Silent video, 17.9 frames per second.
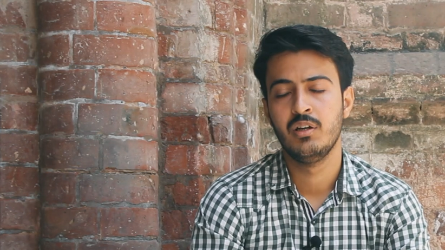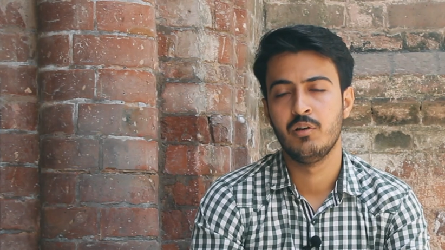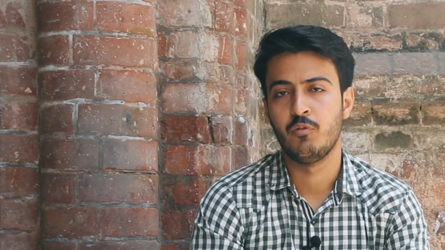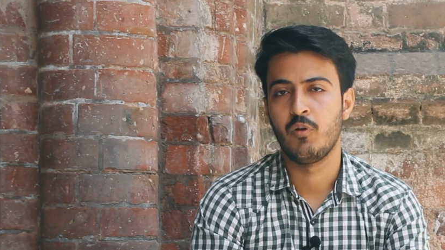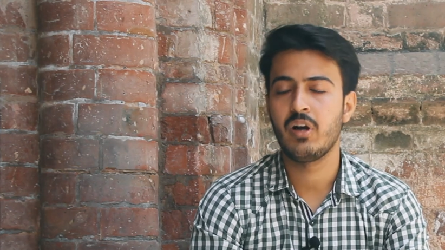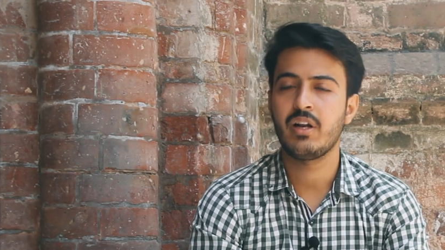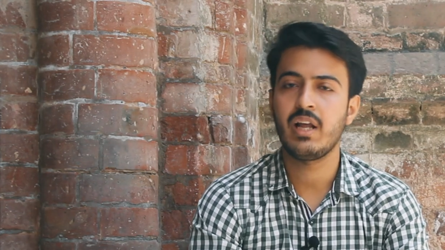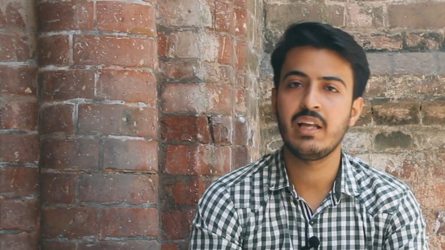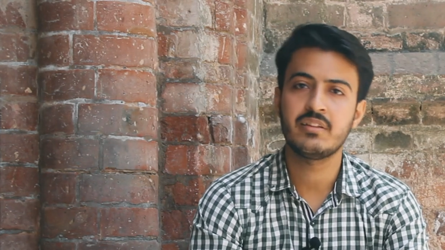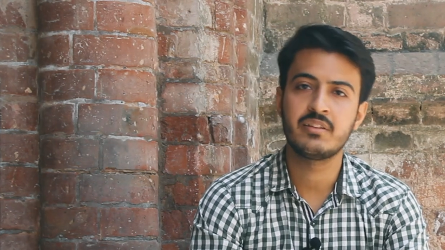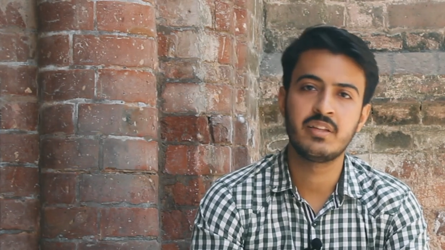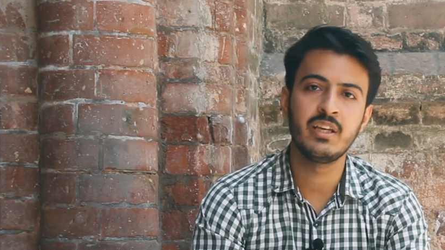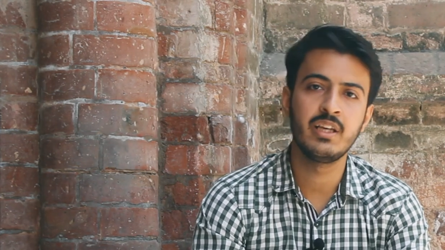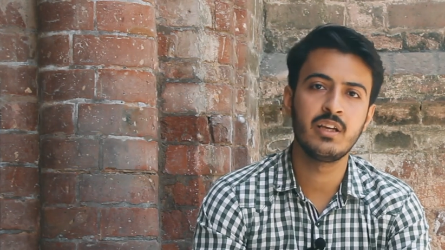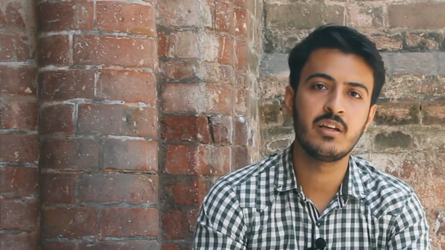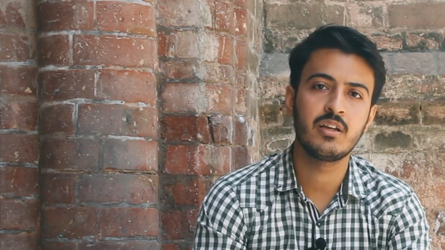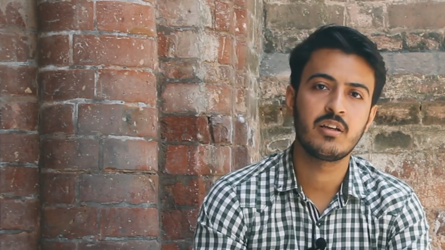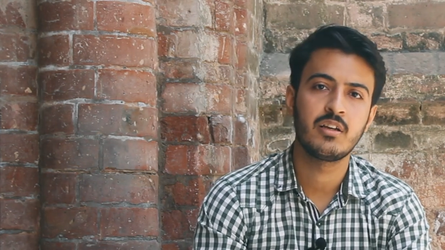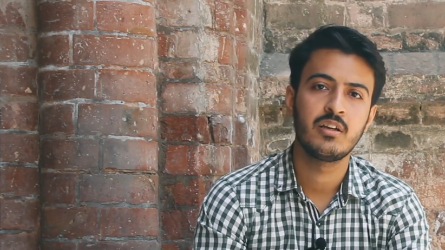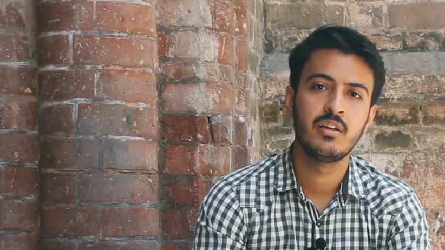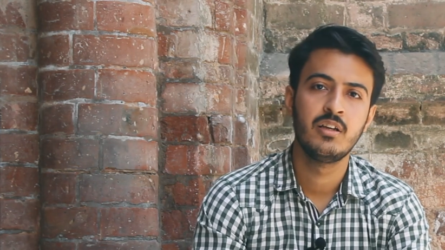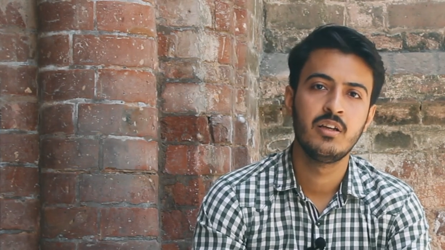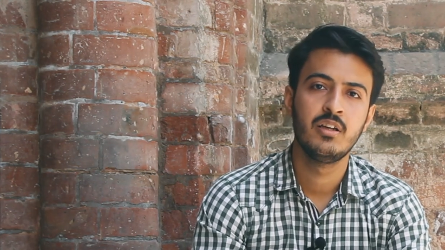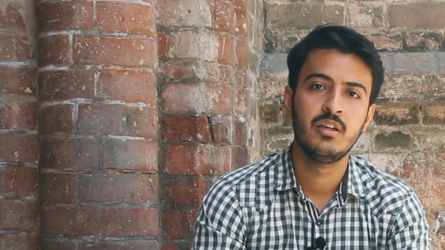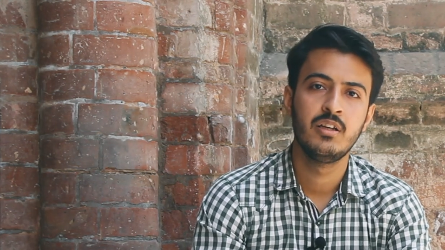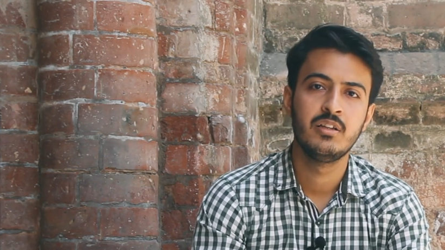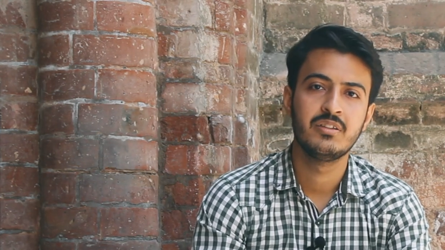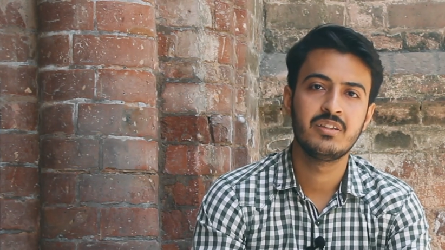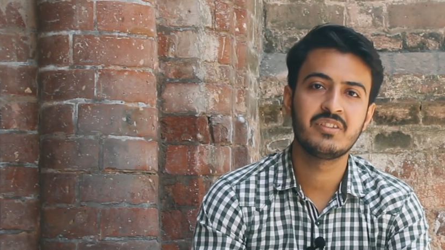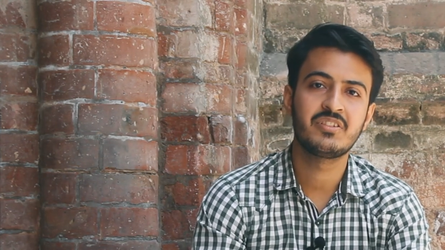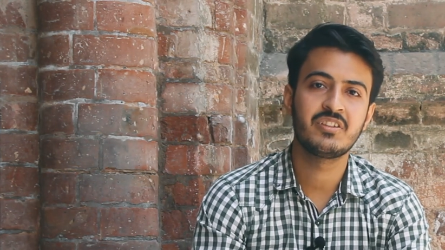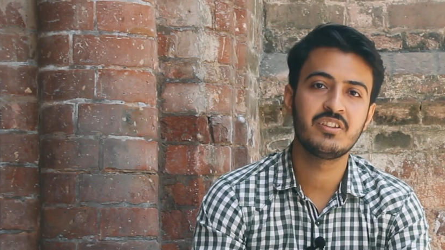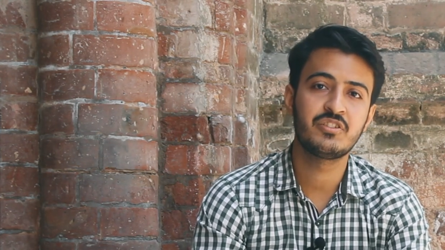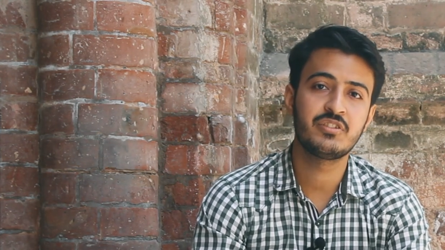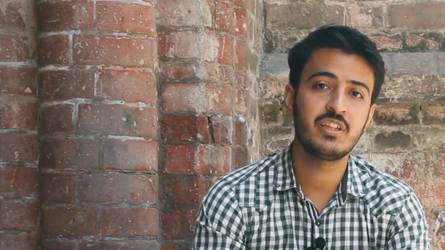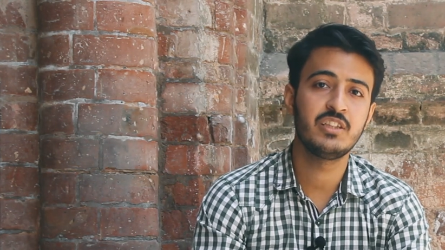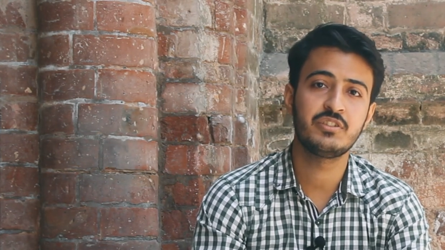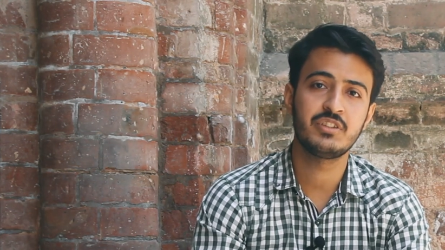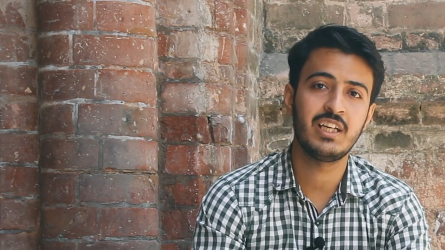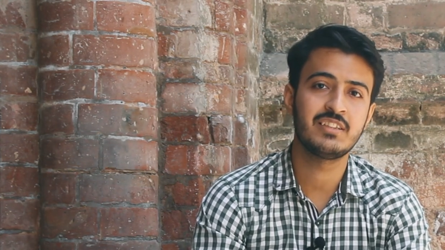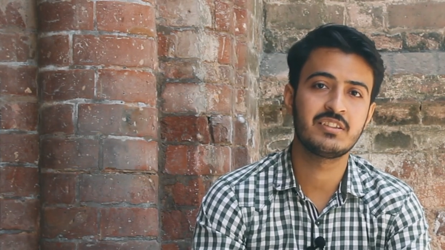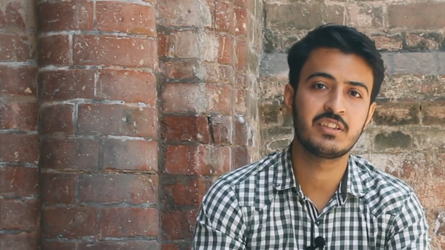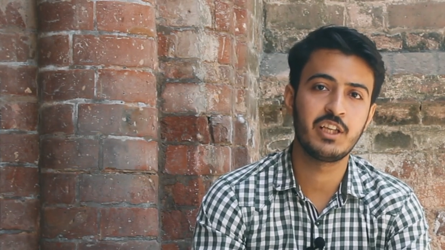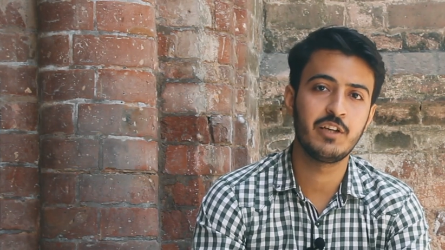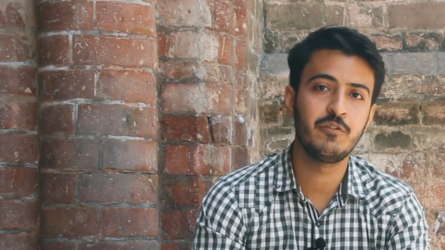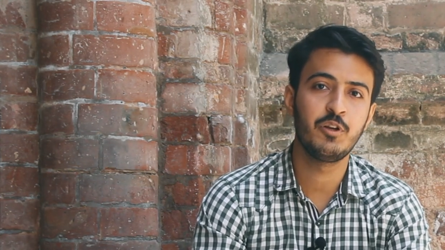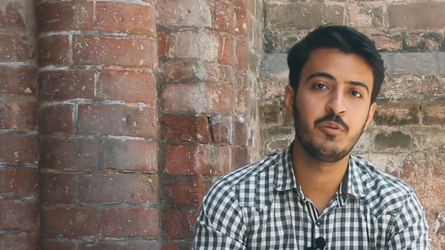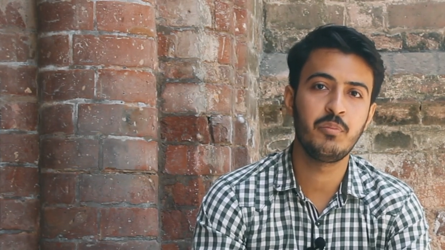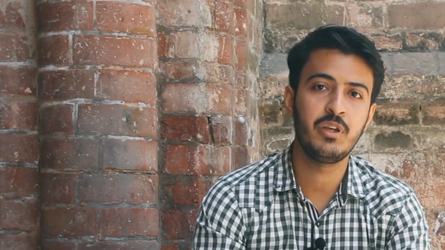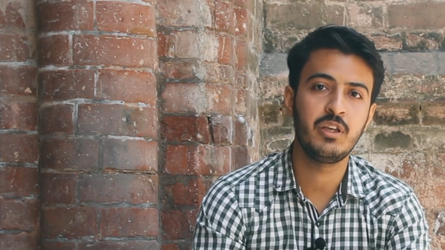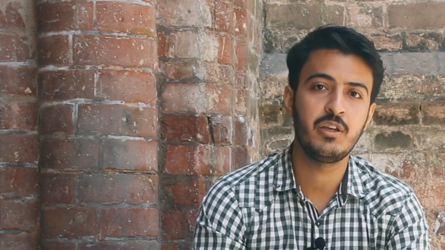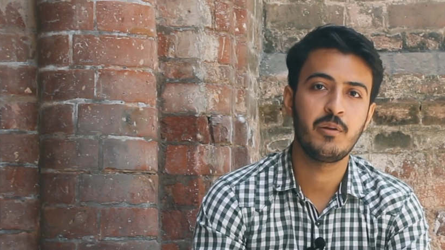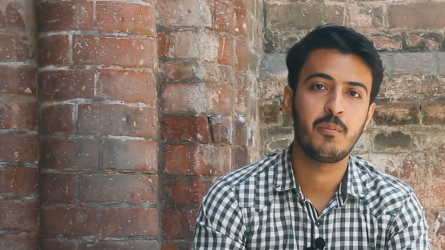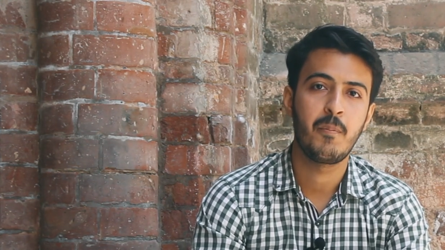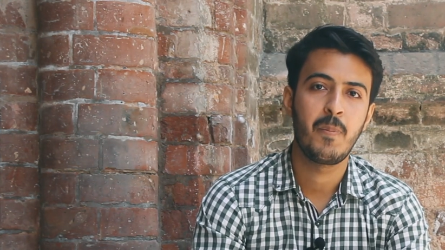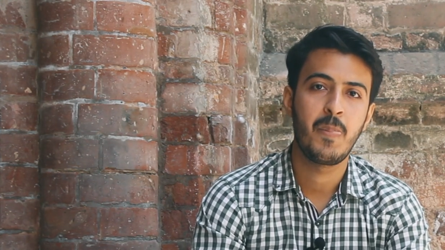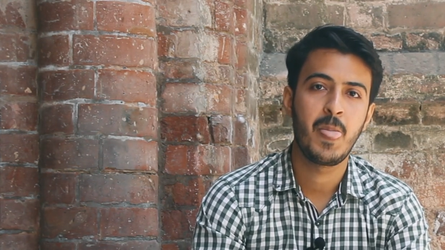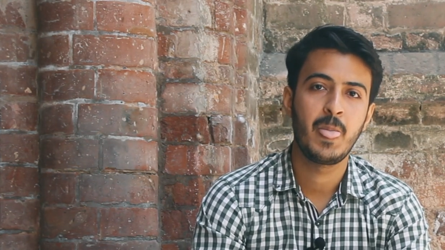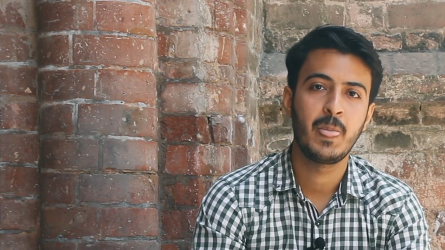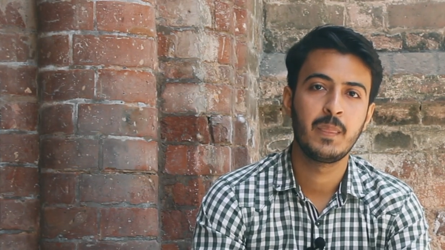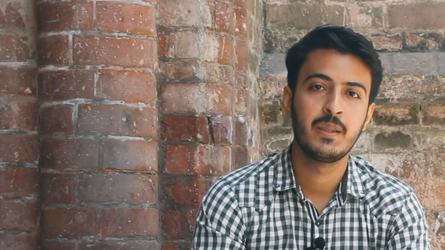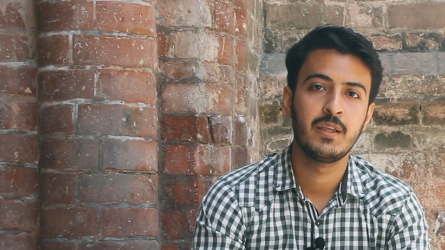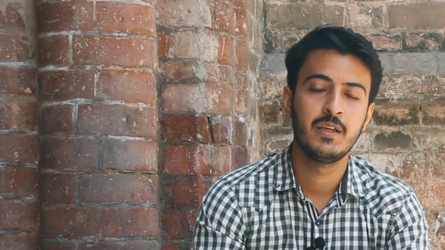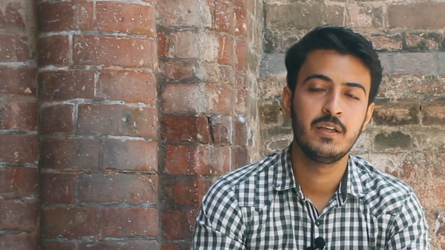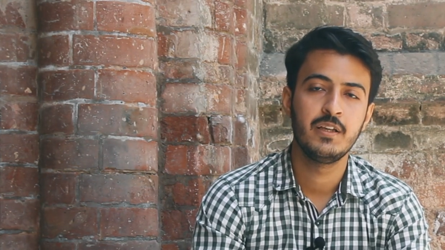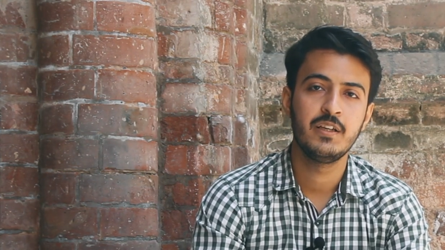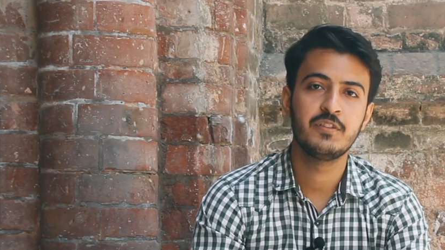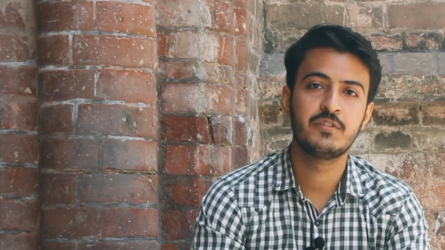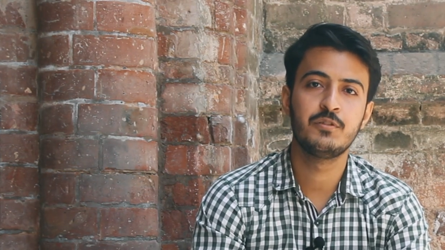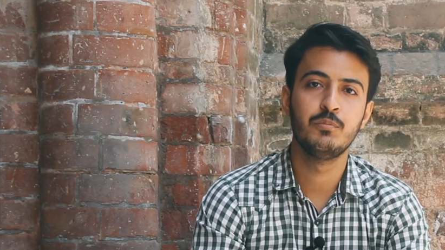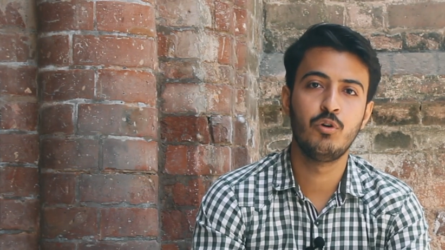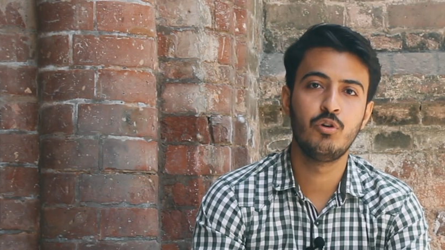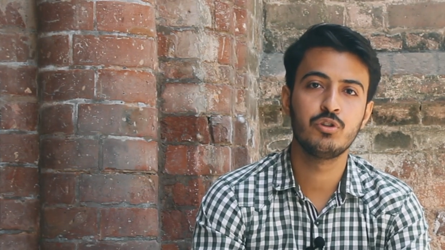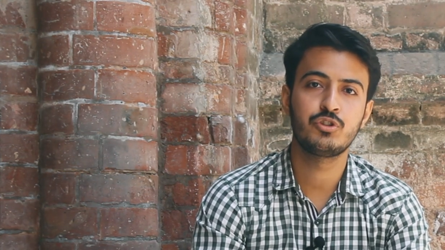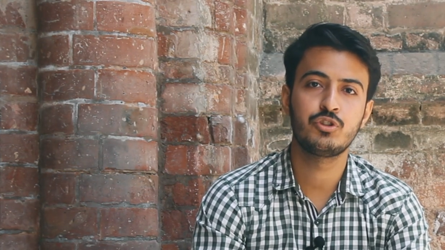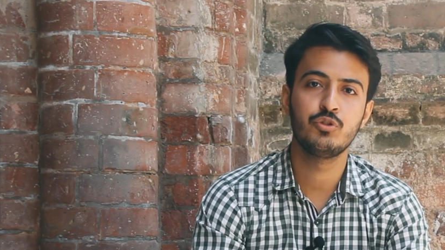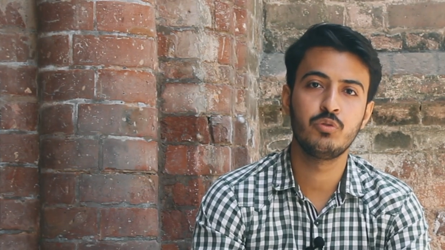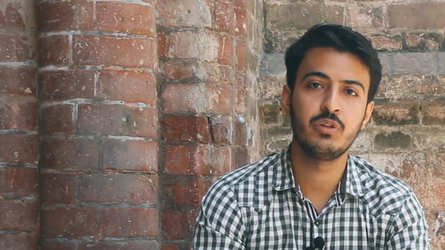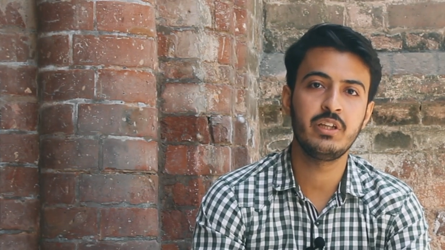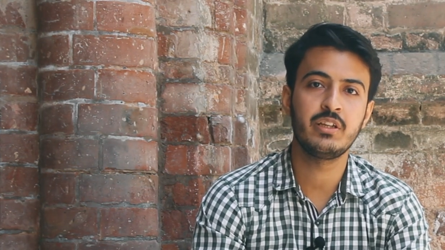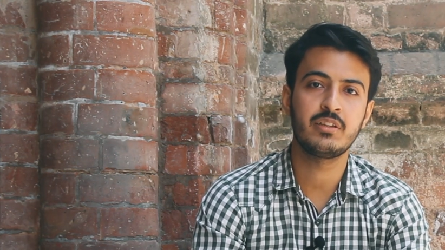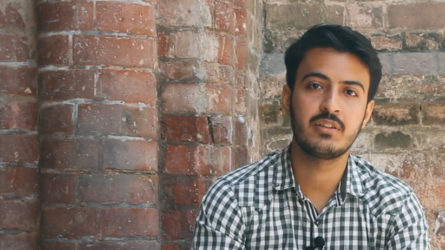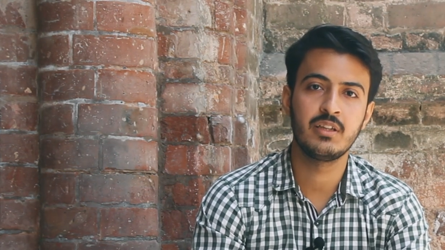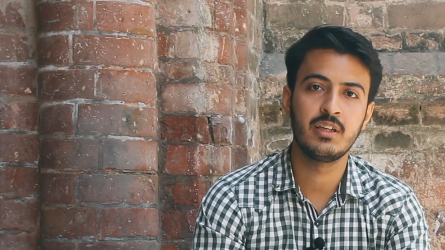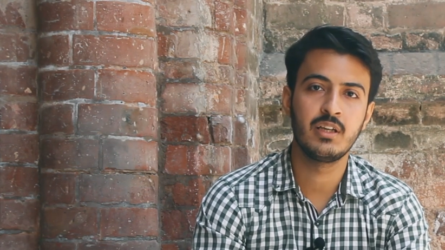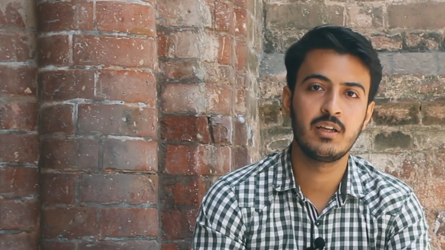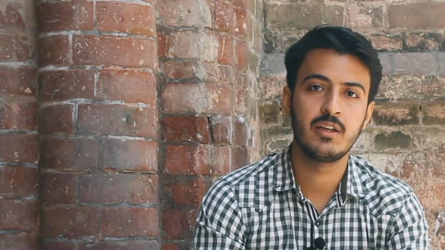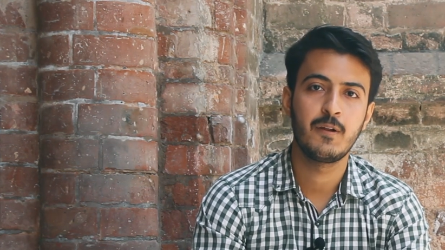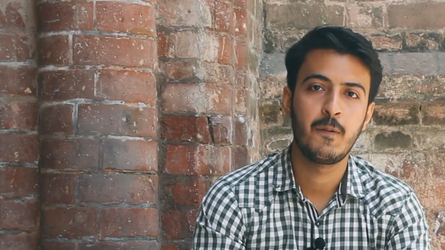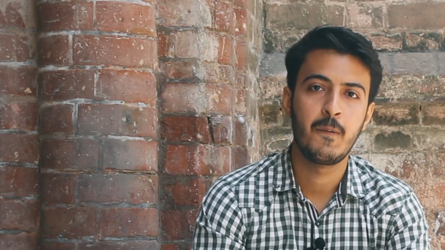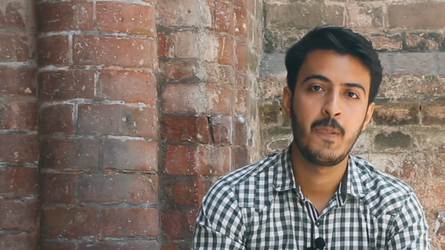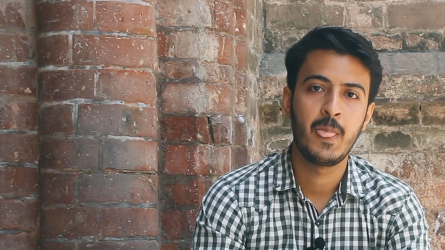What I think this research has given me is the most unique thing,